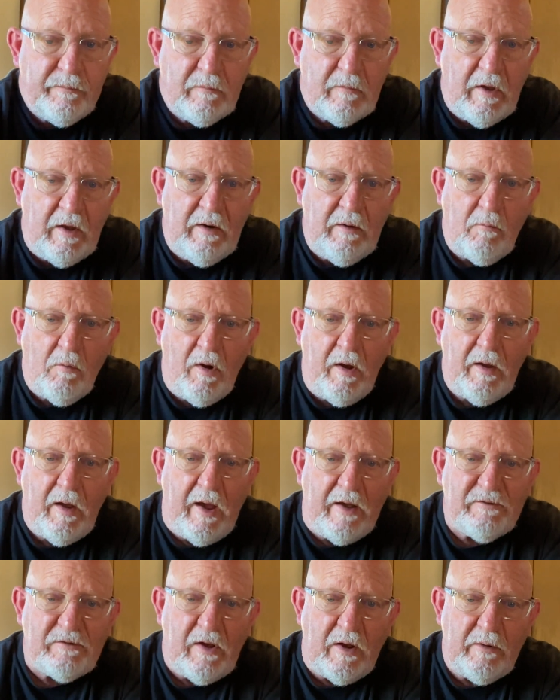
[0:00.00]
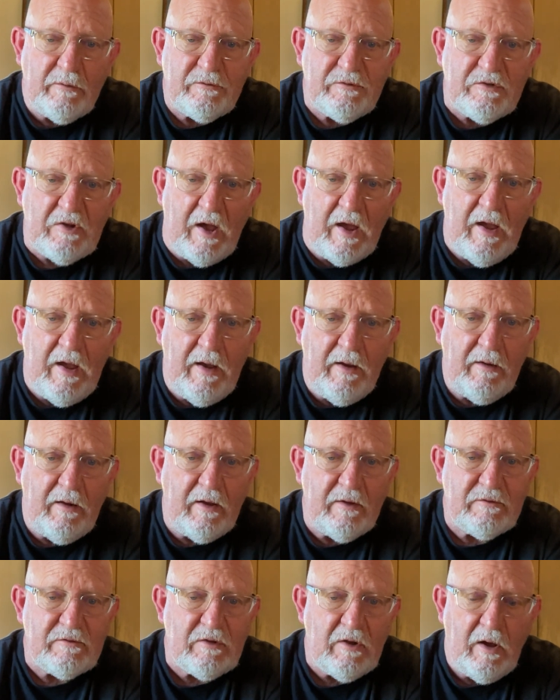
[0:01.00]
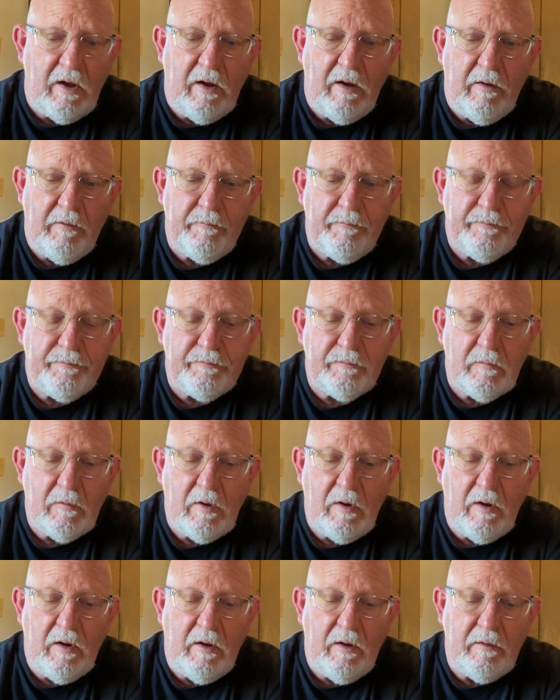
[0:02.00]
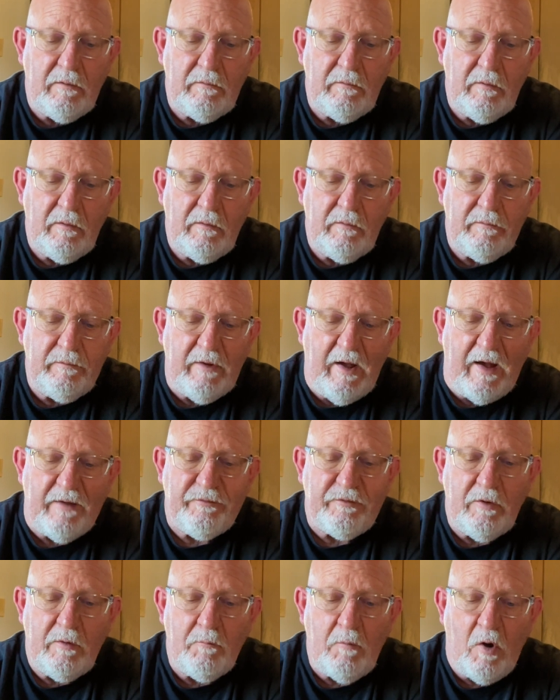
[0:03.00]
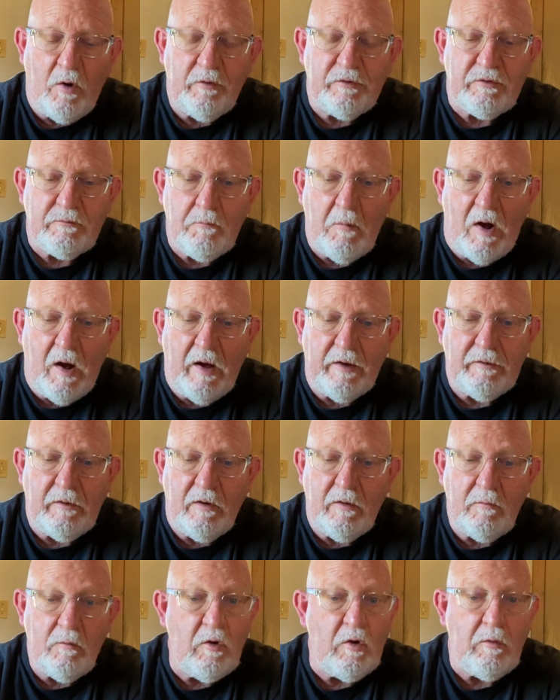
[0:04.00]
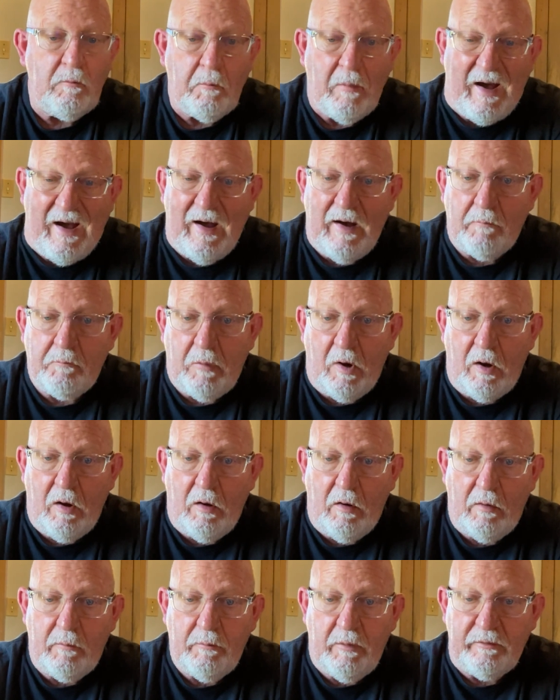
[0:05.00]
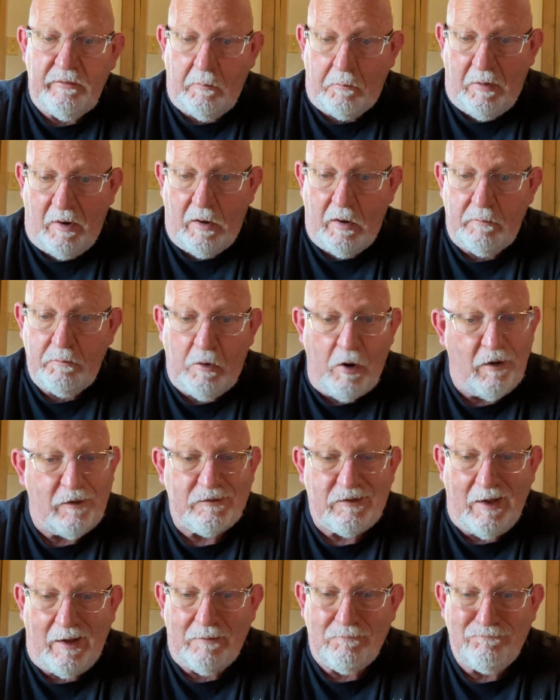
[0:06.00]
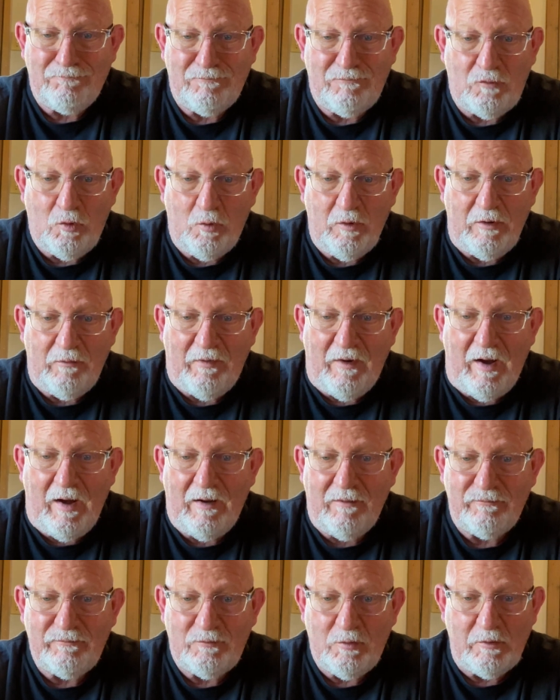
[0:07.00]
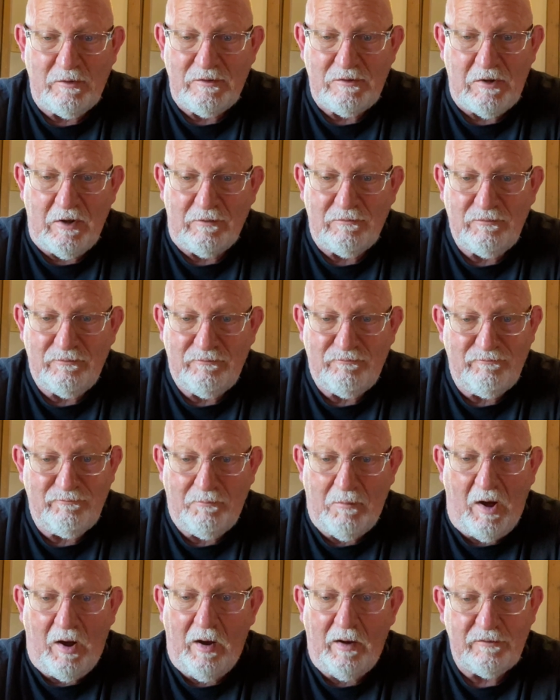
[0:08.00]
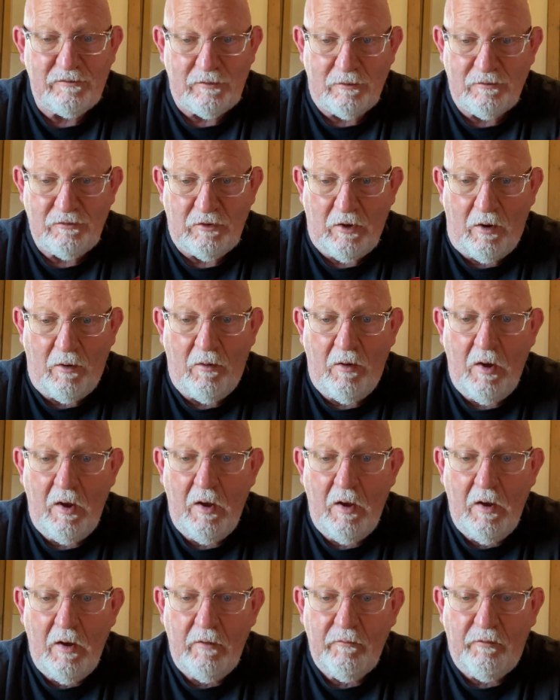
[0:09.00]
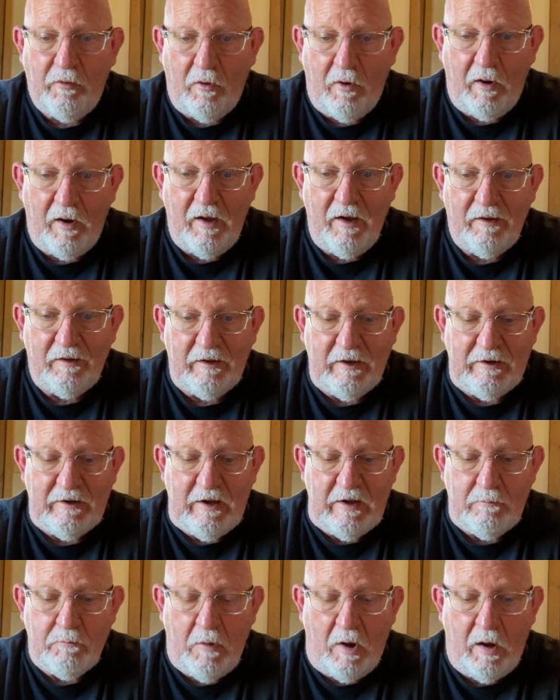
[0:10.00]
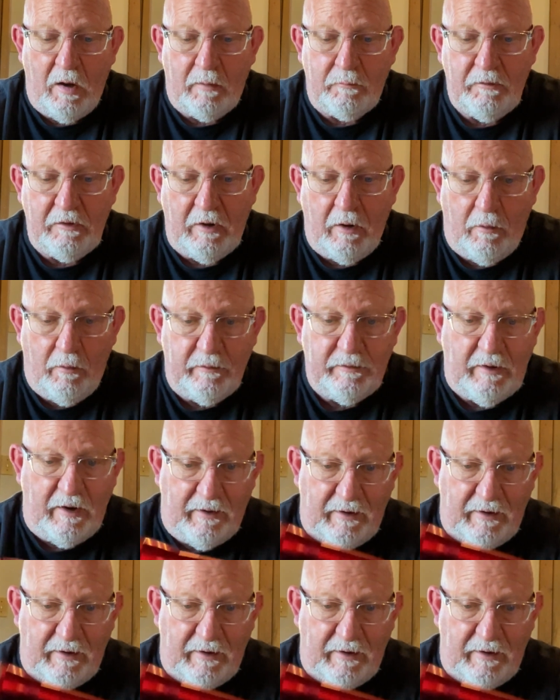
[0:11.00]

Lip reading: Anyway, as I was saying, it's not the most modern. You can buy a bulb, but the bulb costs like $25, $26 or so for an LED bulb to go in there.